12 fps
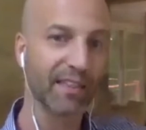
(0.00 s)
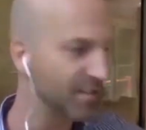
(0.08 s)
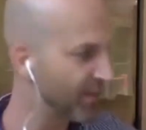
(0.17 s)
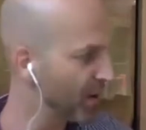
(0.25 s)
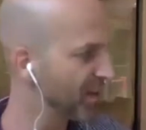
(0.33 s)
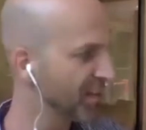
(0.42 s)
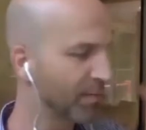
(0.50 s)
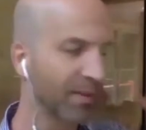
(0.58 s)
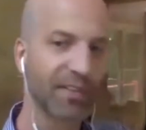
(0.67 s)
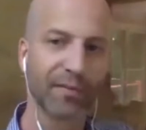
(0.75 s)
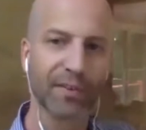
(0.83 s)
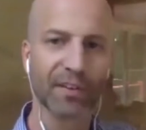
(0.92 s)
these very
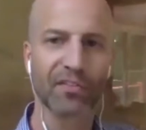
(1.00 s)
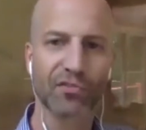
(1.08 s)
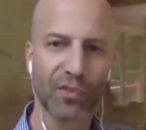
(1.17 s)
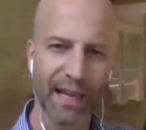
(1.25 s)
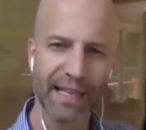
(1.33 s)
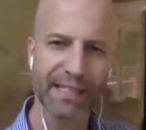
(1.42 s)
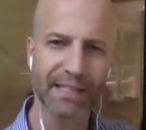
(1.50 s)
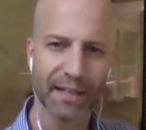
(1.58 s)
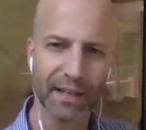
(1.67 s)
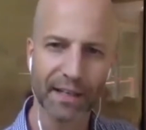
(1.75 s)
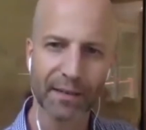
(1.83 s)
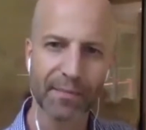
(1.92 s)
specific strains
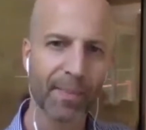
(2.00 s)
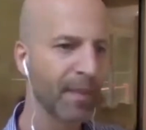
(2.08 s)
in it,